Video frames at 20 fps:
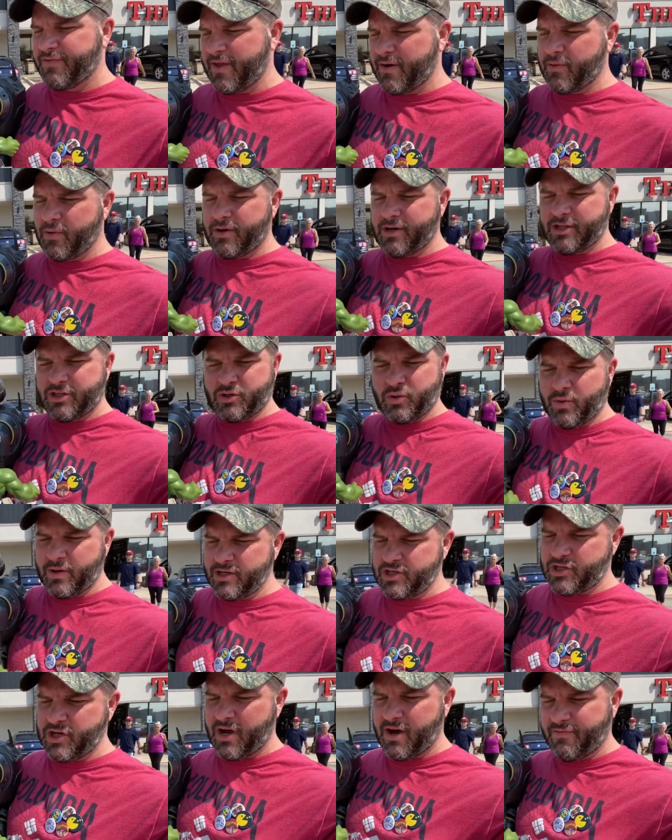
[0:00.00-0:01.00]
They were on a toy
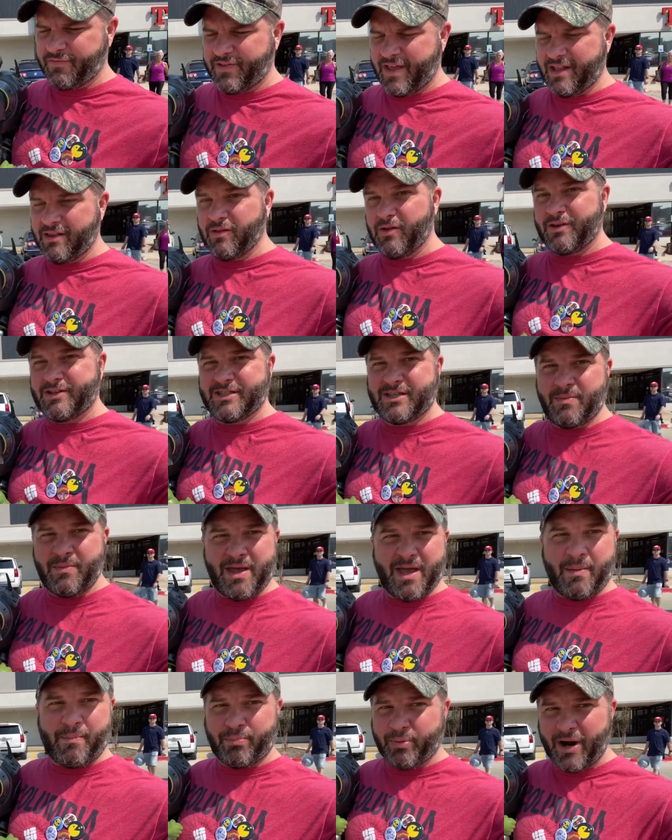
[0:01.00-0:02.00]
shelf that looks to
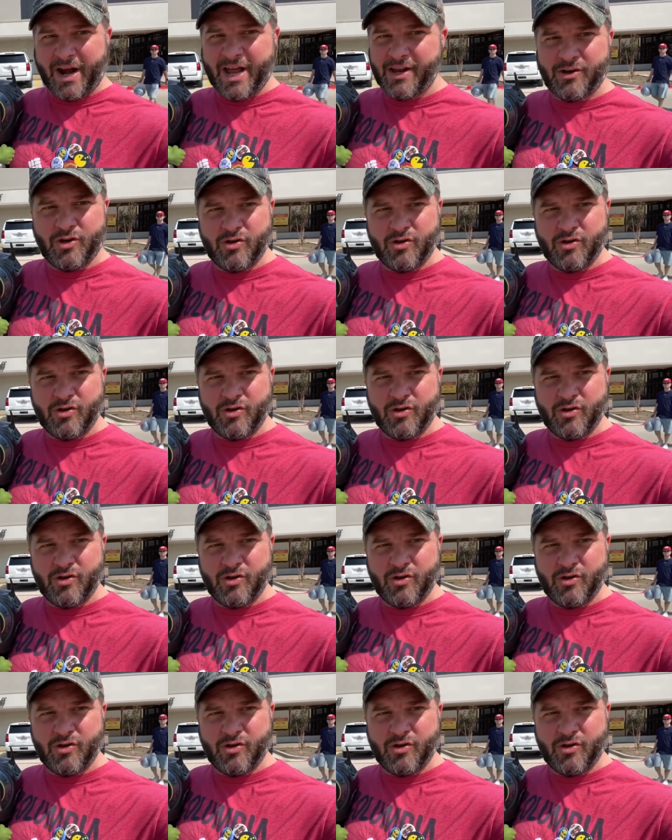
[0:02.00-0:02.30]
be a brand